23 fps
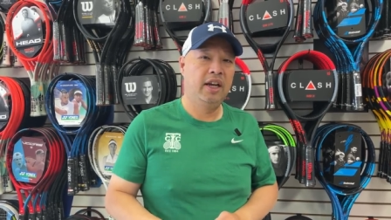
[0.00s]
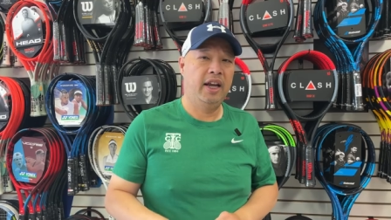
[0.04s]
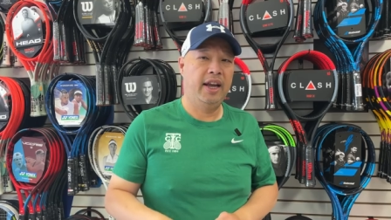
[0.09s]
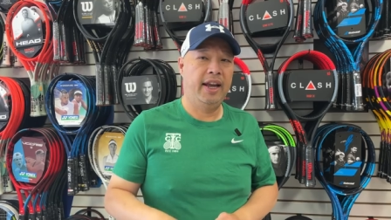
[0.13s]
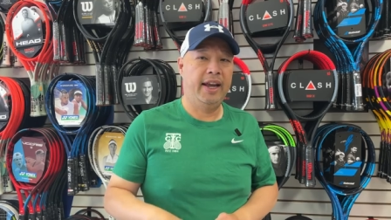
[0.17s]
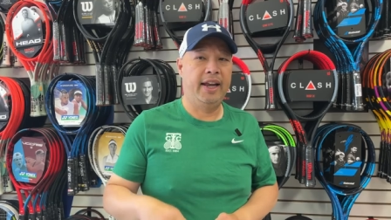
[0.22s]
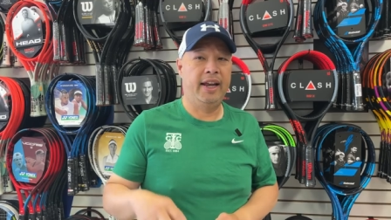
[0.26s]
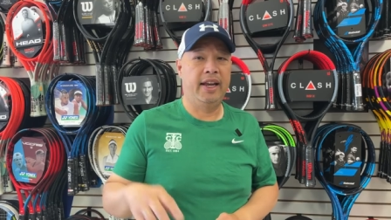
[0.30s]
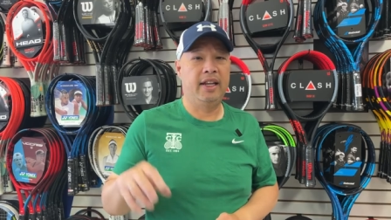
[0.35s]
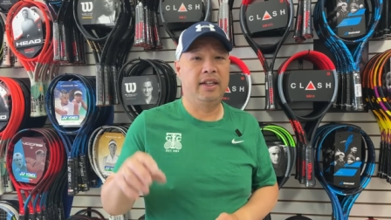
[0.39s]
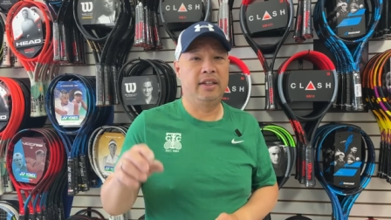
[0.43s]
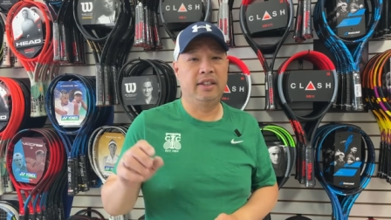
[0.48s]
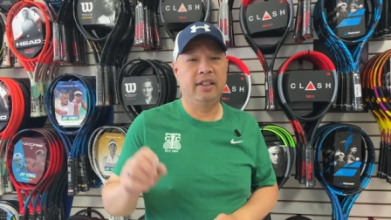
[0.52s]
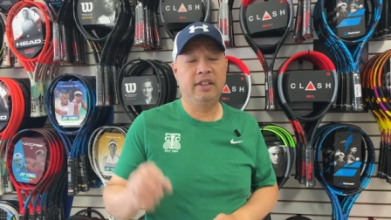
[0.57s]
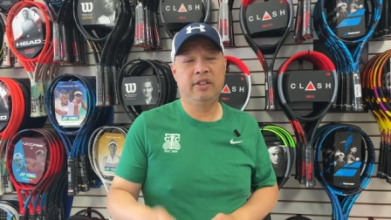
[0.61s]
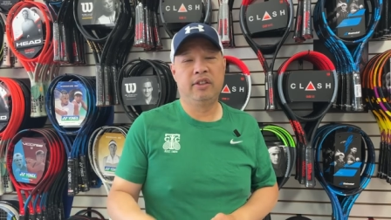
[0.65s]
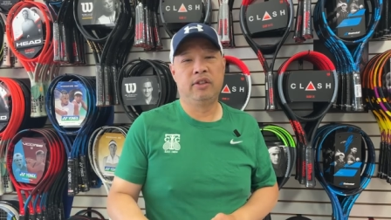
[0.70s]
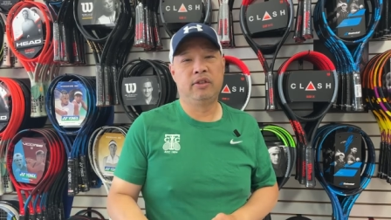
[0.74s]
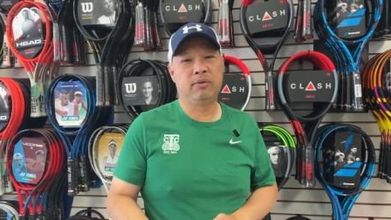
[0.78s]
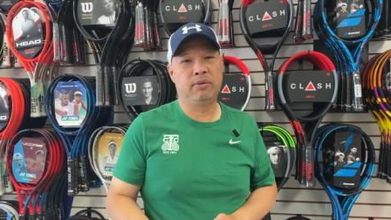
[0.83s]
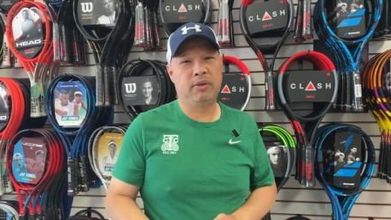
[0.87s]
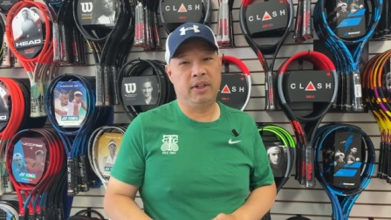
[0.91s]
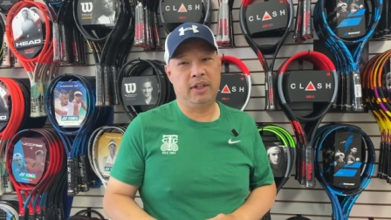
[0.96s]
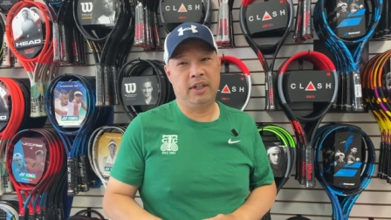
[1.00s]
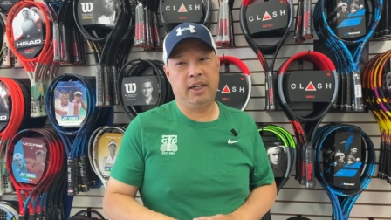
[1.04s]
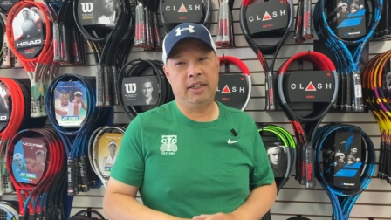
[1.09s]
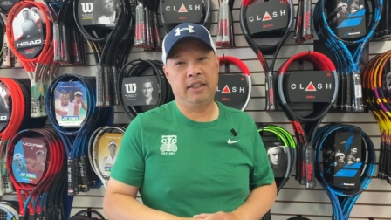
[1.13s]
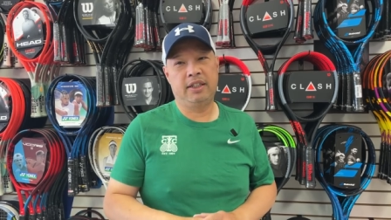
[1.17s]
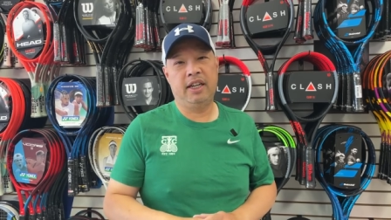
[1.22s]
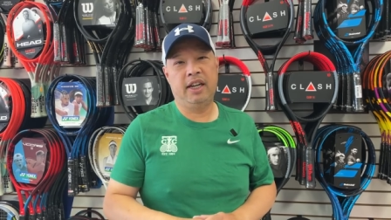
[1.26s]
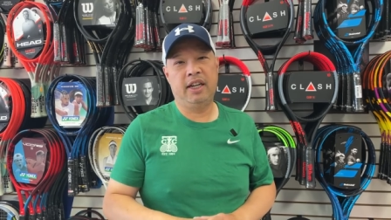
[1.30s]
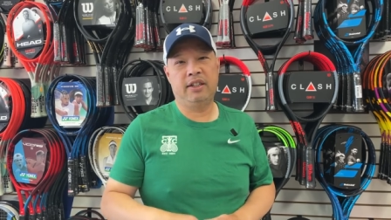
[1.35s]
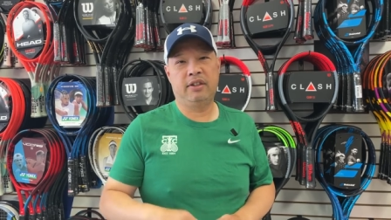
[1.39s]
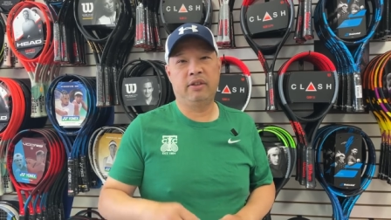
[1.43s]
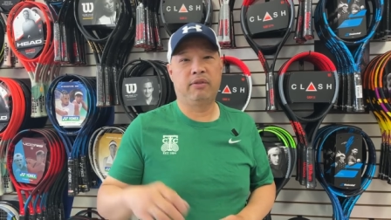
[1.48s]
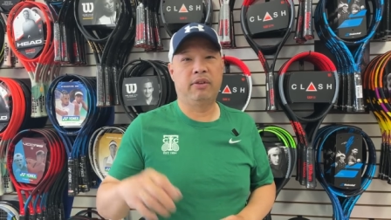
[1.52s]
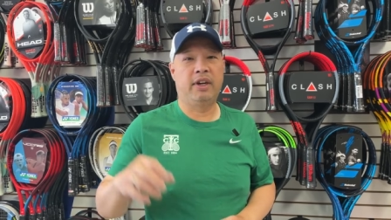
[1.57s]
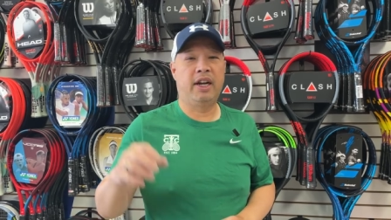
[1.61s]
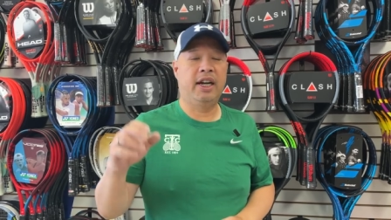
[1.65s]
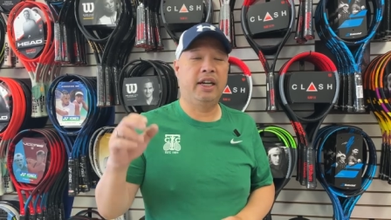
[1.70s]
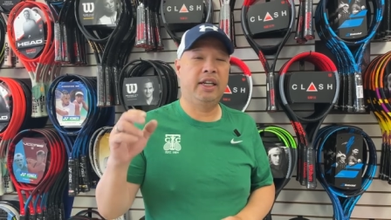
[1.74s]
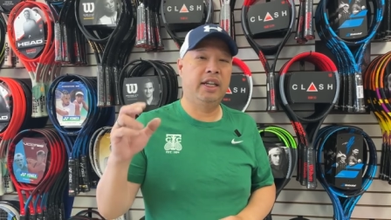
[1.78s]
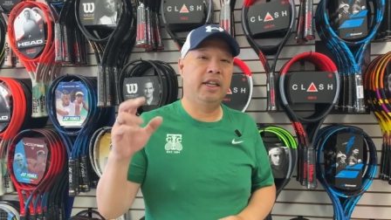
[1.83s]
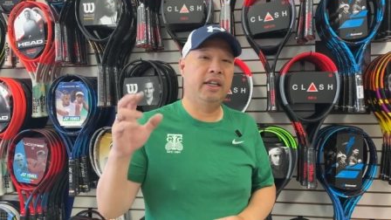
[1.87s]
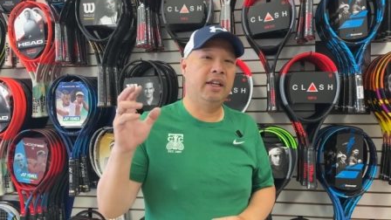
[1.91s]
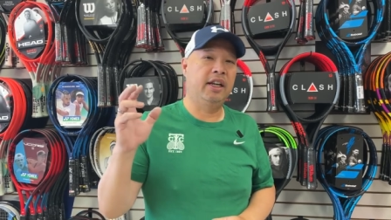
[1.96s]
And this is when I take the
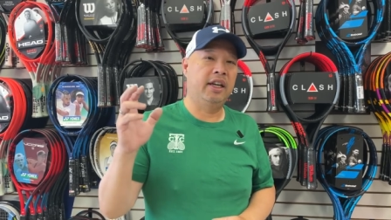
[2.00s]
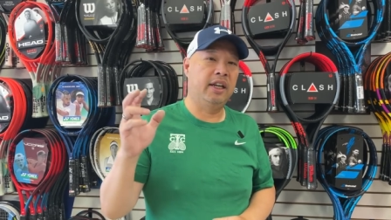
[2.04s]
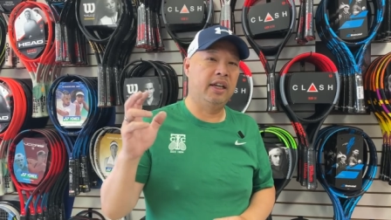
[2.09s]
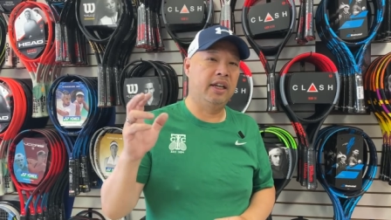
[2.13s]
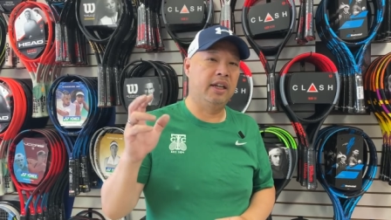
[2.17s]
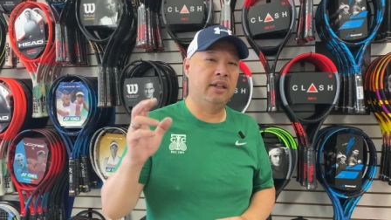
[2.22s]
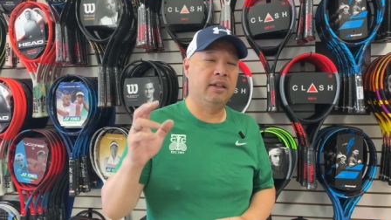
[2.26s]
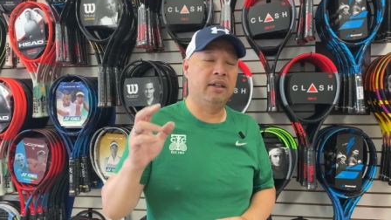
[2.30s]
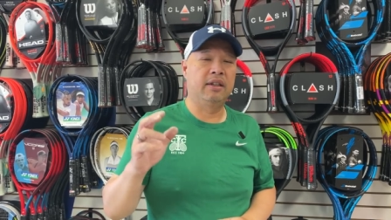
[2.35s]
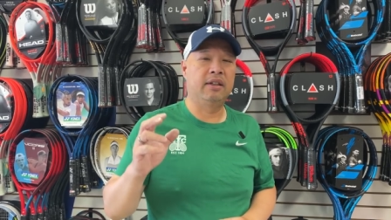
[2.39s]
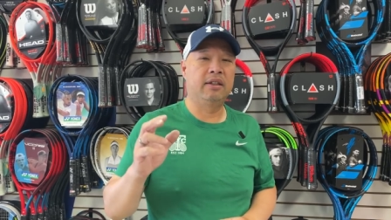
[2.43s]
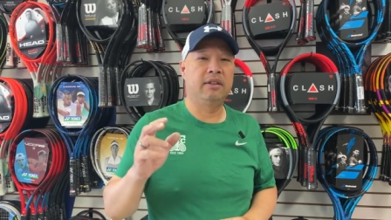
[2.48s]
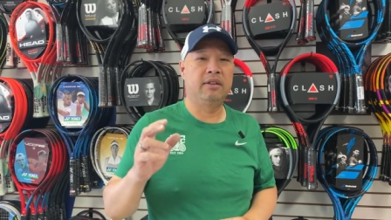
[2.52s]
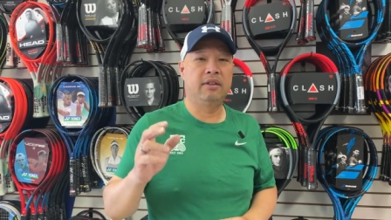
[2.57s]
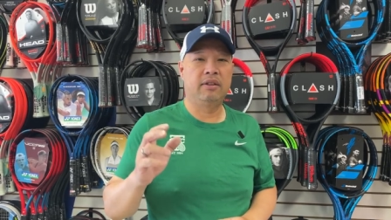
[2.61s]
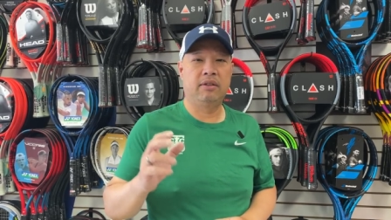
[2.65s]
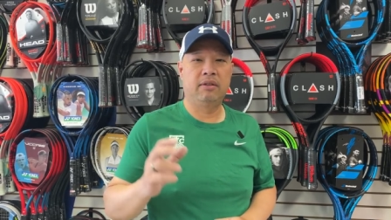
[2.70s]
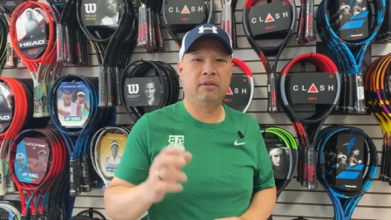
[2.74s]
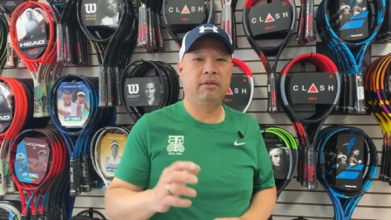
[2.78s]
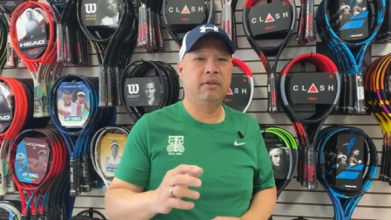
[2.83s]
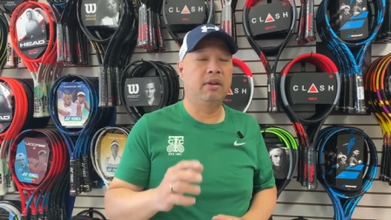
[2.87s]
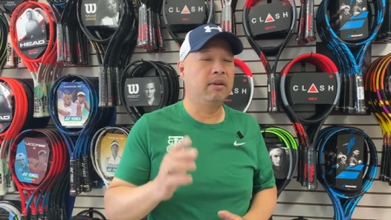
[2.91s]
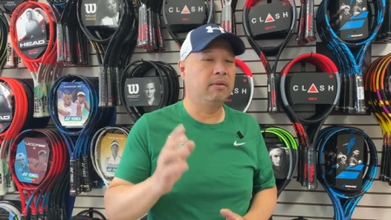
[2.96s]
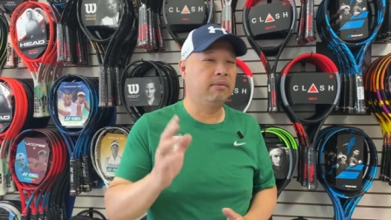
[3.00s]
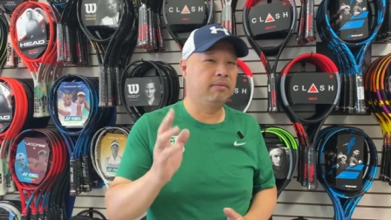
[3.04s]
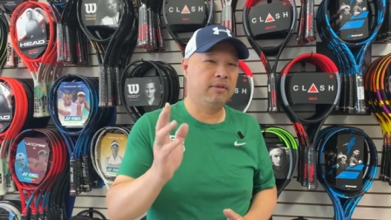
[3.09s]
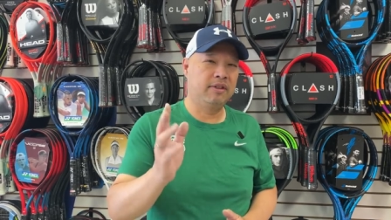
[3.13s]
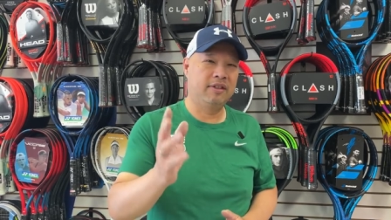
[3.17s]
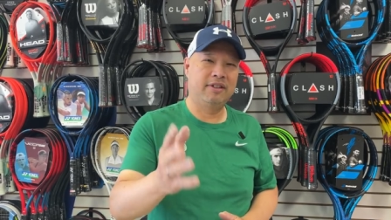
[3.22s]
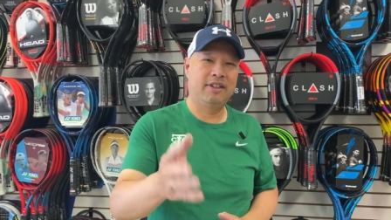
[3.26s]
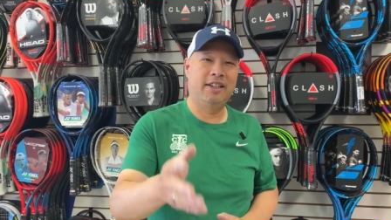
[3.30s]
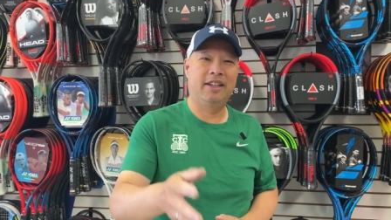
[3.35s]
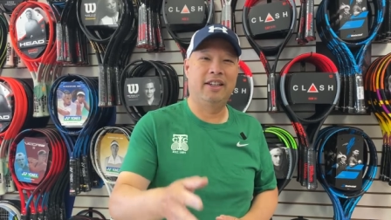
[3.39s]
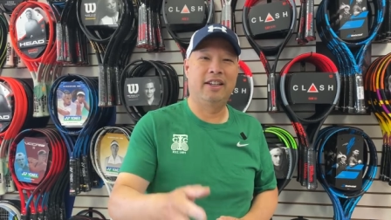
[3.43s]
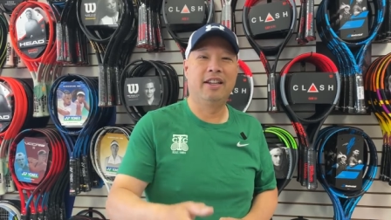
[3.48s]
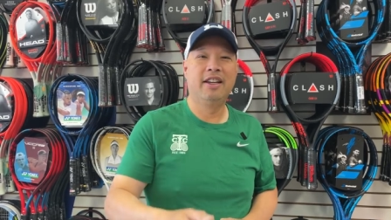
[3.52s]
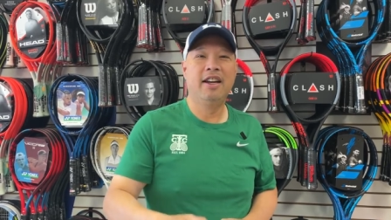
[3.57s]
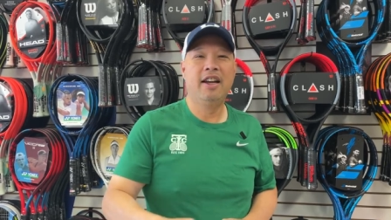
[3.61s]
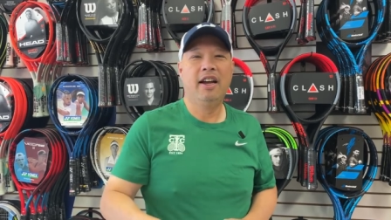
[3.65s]
racket and no, I'm just kidding.